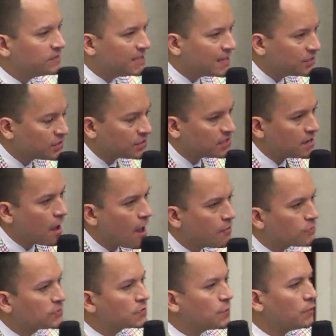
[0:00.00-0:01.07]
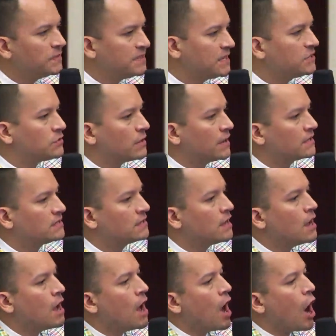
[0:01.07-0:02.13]
teachers and other school districts
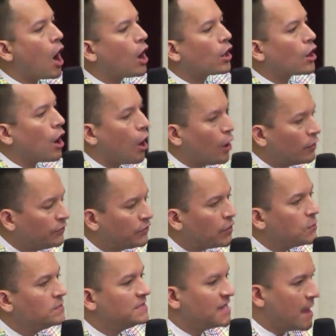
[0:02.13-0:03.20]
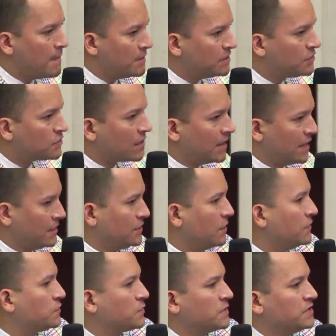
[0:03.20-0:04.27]
are also demonstrating
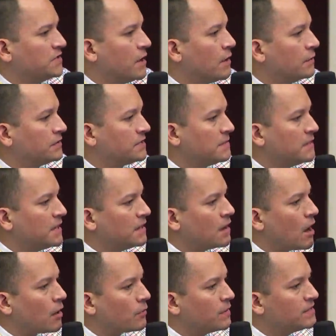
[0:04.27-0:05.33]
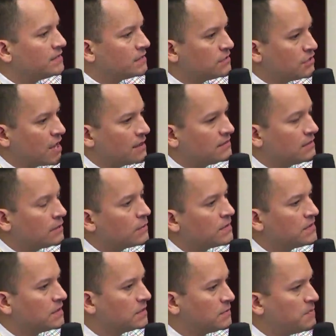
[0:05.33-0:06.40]
those results, I mean, are we suggesting
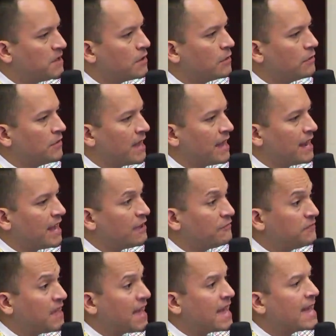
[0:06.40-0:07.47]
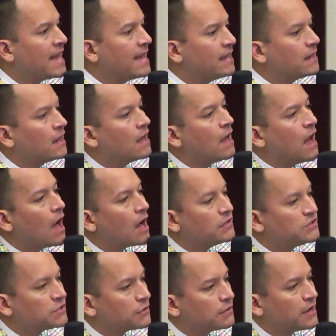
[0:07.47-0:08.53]
with this bill that if they hit a
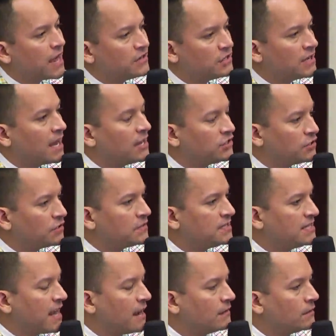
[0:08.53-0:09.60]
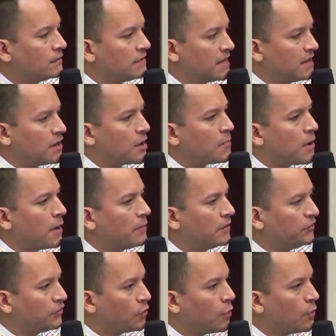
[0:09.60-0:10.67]
certain educational standard that in our
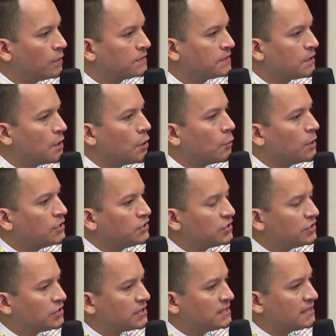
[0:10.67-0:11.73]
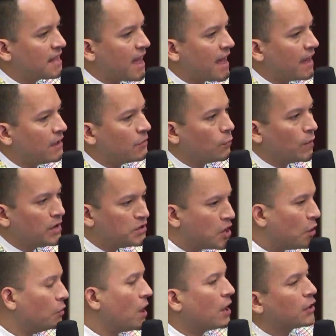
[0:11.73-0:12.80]
public schools, we should just say we
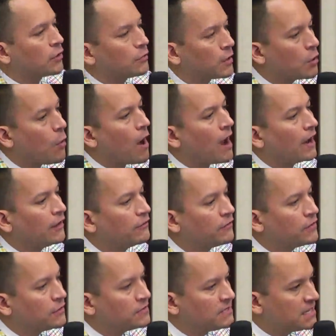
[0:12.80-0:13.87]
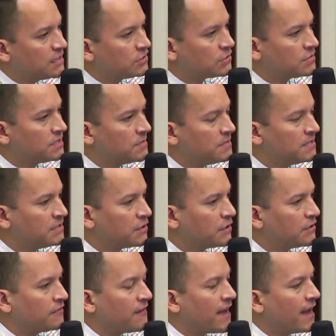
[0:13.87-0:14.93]
no longer requiring for those teachers to be
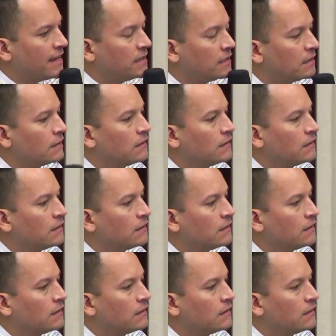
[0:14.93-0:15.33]
certified?